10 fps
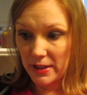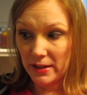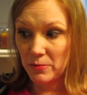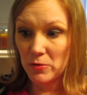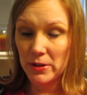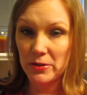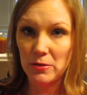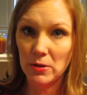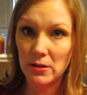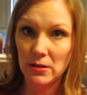I'm going to
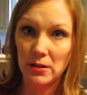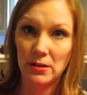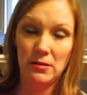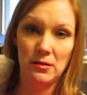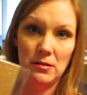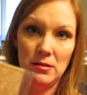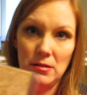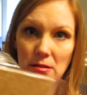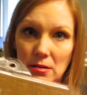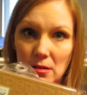work
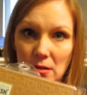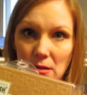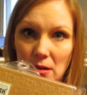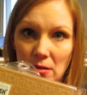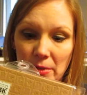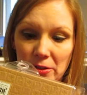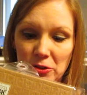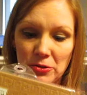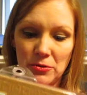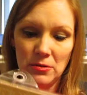on my
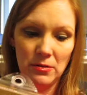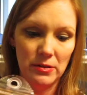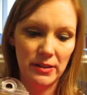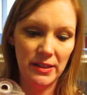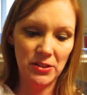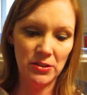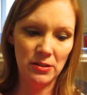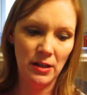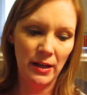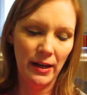journal.
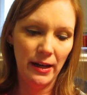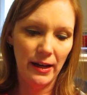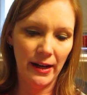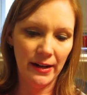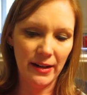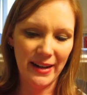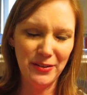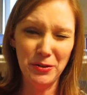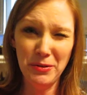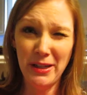And I
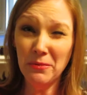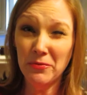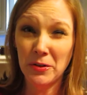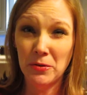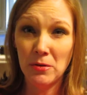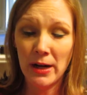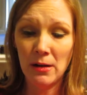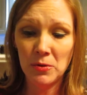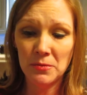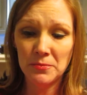do keep photo
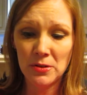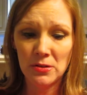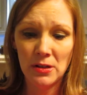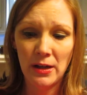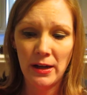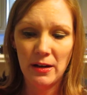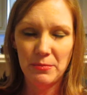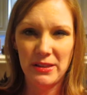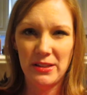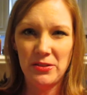albums,
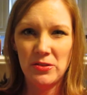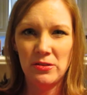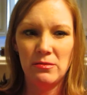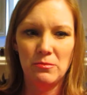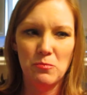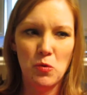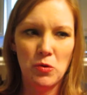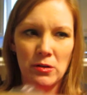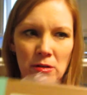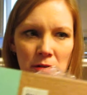but this is
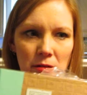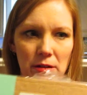more